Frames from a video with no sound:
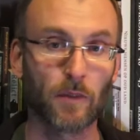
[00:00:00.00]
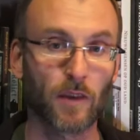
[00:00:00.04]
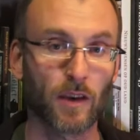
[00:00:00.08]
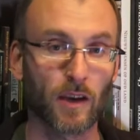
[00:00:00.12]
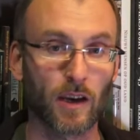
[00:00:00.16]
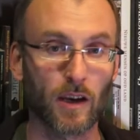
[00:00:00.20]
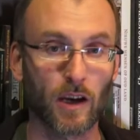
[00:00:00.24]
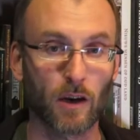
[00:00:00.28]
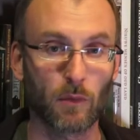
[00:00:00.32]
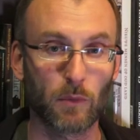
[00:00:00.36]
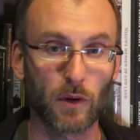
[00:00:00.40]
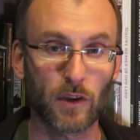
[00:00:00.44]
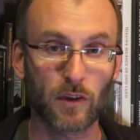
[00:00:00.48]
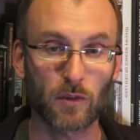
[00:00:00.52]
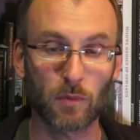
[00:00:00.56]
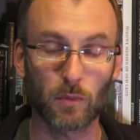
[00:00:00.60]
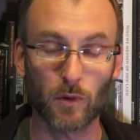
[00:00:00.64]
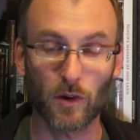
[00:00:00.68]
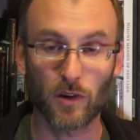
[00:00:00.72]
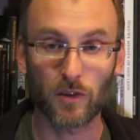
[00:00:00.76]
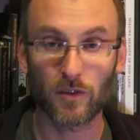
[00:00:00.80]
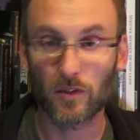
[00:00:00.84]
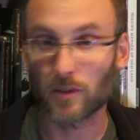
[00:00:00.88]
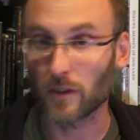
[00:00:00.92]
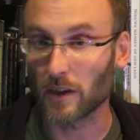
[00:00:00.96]
which
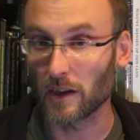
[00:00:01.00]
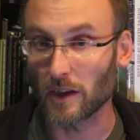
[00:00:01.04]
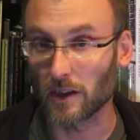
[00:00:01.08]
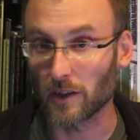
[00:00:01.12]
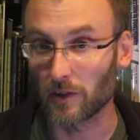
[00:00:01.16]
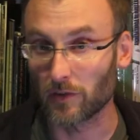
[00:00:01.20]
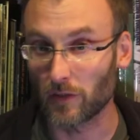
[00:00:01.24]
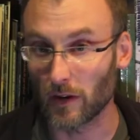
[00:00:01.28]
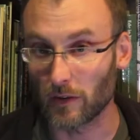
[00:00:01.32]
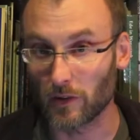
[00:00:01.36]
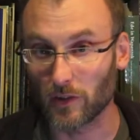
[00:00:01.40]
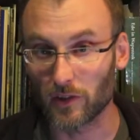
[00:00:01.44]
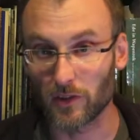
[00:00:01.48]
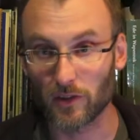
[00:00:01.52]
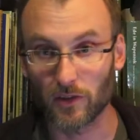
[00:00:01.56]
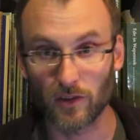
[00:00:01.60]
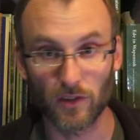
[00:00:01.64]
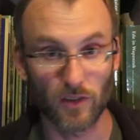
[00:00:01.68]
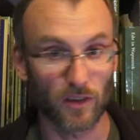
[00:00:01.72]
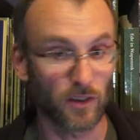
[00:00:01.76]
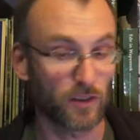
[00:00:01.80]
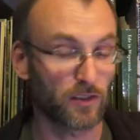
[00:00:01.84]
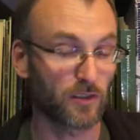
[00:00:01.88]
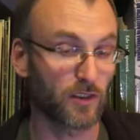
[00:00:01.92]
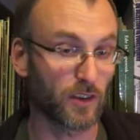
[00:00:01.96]
was
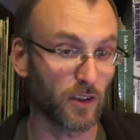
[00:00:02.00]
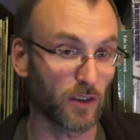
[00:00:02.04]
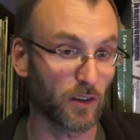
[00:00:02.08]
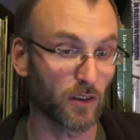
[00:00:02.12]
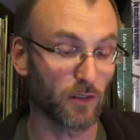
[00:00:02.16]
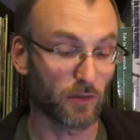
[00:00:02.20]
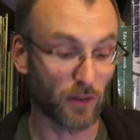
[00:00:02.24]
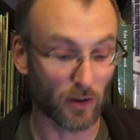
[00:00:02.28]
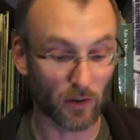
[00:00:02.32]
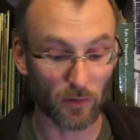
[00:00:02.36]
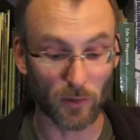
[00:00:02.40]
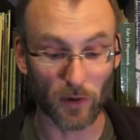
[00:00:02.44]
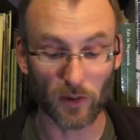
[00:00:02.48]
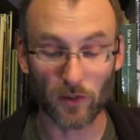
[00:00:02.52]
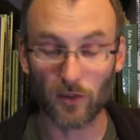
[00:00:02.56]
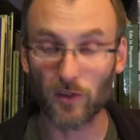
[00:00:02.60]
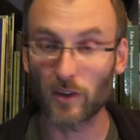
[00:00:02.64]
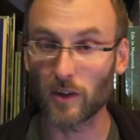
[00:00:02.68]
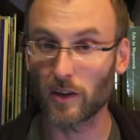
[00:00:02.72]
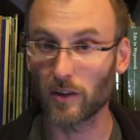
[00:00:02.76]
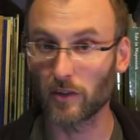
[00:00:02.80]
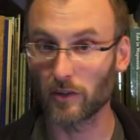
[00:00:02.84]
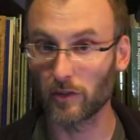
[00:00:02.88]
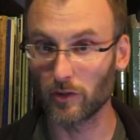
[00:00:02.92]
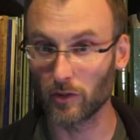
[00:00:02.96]
very much
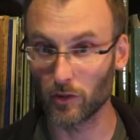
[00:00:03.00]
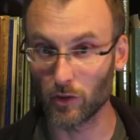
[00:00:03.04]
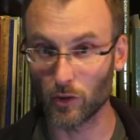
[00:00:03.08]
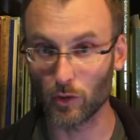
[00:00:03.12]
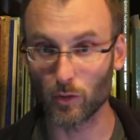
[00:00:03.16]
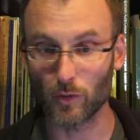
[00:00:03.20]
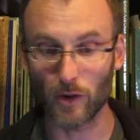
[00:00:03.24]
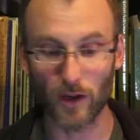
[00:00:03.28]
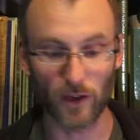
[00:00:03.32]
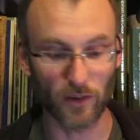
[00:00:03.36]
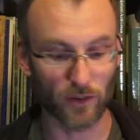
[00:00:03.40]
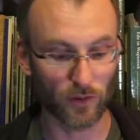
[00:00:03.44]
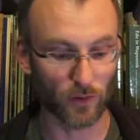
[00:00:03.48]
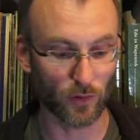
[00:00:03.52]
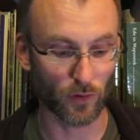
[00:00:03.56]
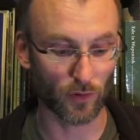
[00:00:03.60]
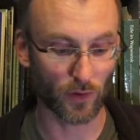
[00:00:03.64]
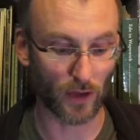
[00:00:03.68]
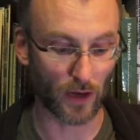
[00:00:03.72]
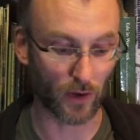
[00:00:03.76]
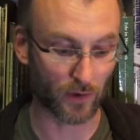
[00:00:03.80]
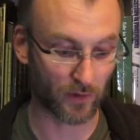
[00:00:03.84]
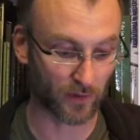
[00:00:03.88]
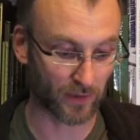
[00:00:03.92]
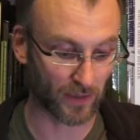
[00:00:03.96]
still new in
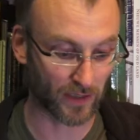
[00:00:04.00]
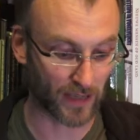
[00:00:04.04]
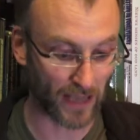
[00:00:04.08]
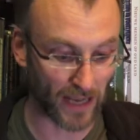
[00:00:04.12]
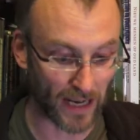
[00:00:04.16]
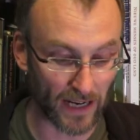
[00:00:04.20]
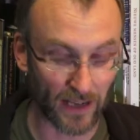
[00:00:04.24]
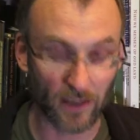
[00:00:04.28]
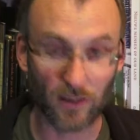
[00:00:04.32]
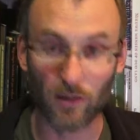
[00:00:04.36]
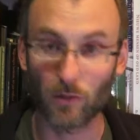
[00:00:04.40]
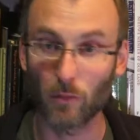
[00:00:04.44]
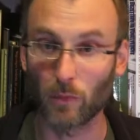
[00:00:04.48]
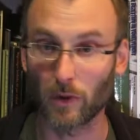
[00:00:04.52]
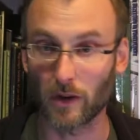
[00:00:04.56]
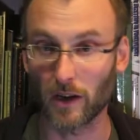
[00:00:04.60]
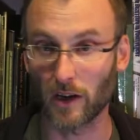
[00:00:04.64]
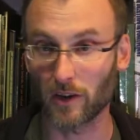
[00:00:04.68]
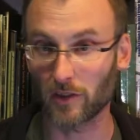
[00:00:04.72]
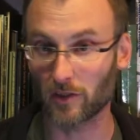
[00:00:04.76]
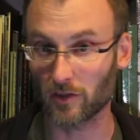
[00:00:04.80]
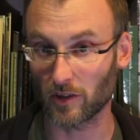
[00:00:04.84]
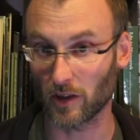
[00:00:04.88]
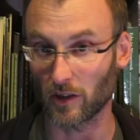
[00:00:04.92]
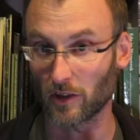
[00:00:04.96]
2008 when I
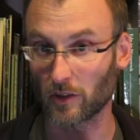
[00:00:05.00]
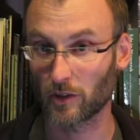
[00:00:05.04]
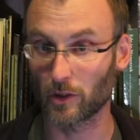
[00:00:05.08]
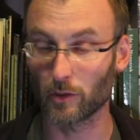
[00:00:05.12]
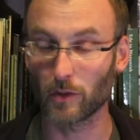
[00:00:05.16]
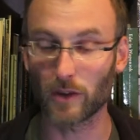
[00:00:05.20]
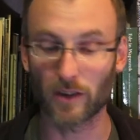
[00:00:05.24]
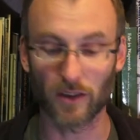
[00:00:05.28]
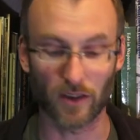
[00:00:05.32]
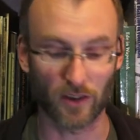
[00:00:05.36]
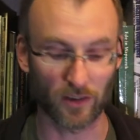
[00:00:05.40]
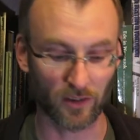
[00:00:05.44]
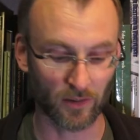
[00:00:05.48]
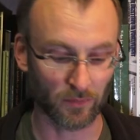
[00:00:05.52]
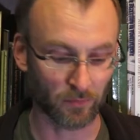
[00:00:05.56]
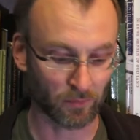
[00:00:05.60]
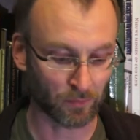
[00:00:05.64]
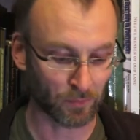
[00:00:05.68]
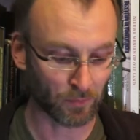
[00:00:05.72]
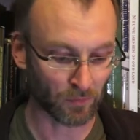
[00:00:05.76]
started doing this.